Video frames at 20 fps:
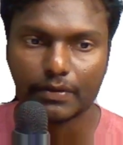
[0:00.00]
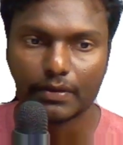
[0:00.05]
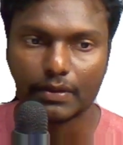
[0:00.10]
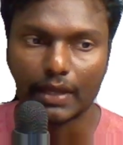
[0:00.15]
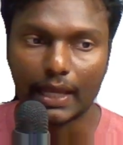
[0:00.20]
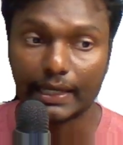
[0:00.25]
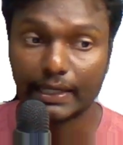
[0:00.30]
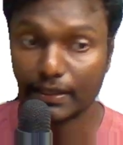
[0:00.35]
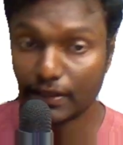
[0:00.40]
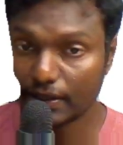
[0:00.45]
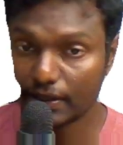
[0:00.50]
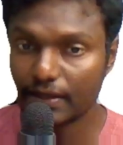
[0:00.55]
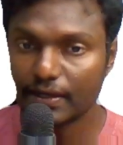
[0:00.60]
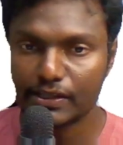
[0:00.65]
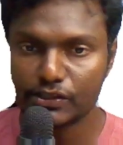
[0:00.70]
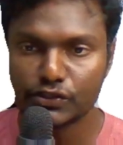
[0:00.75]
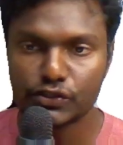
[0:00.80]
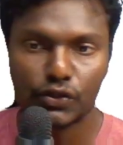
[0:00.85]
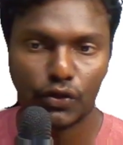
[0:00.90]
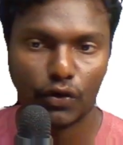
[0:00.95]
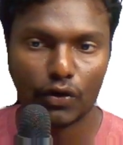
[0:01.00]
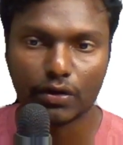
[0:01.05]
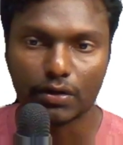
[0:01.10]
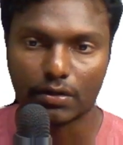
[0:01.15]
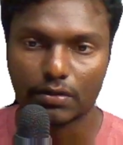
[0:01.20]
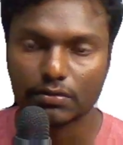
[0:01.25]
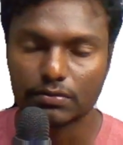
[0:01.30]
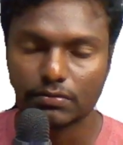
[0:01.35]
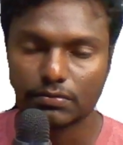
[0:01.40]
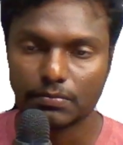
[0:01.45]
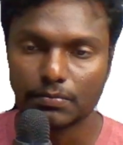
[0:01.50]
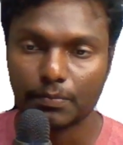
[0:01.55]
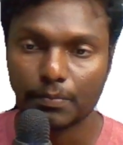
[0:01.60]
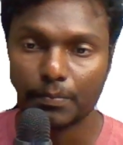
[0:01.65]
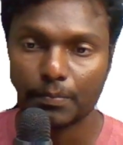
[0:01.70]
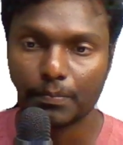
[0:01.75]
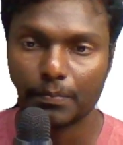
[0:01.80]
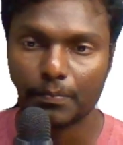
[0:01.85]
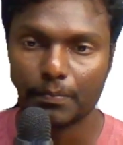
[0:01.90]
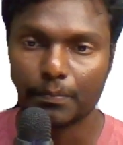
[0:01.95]
and increase your
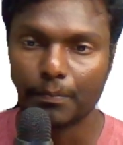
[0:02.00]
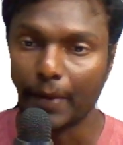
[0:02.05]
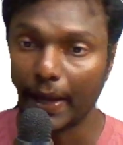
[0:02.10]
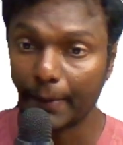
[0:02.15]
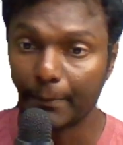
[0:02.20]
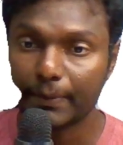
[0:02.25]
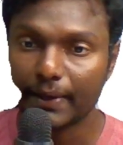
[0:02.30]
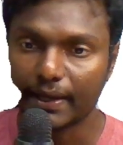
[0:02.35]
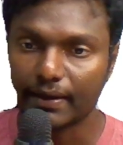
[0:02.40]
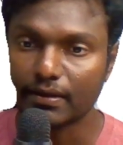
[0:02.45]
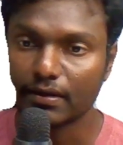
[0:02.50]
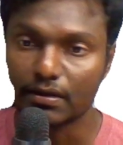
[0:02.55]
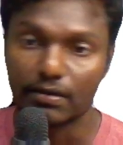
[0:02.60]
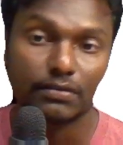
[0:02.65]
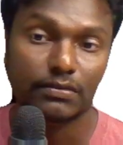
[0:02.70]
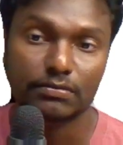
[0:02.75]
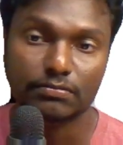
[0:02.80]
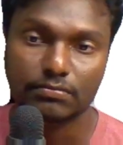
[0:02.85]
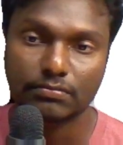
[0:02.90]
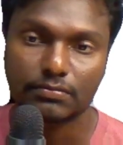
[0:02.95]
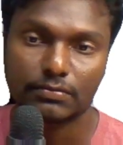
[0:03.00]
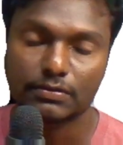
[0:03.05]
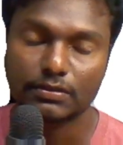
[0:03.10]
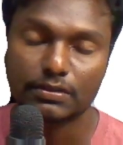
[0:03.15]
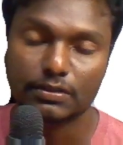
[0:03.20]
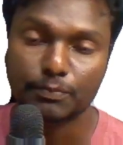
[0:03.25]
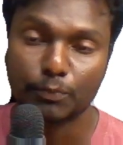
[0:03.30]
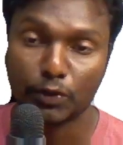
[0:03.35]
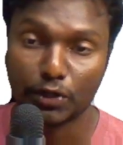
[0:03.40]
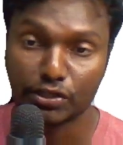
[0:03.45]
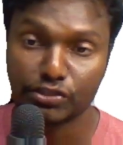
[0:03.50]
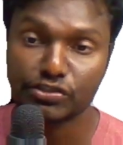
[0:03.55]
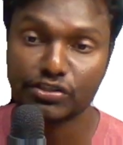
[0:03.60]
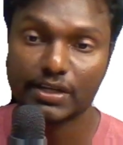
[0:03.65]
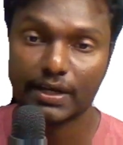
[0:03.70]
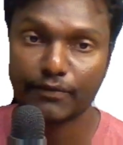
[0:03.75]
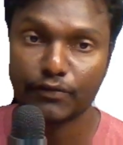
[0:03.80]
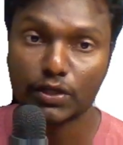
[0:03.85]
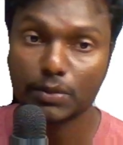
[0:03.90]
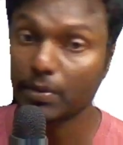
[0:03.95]
pipeline potential
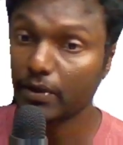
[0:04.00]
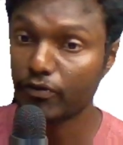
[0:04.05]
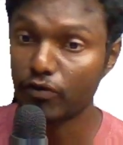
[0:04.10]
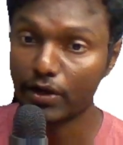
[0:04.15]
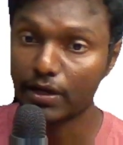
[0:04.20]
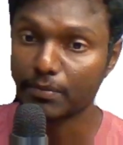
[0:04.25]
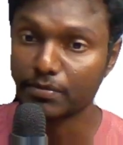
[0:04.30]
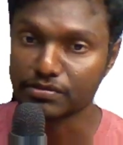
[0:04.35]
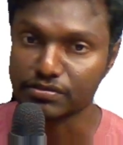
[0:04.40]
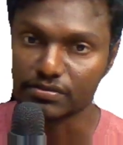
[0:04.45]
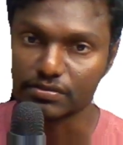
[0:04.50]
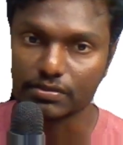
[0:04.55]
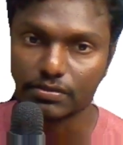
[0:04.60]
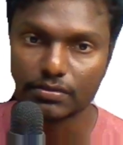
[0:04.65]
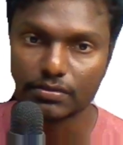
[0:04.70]
revenue by 40%.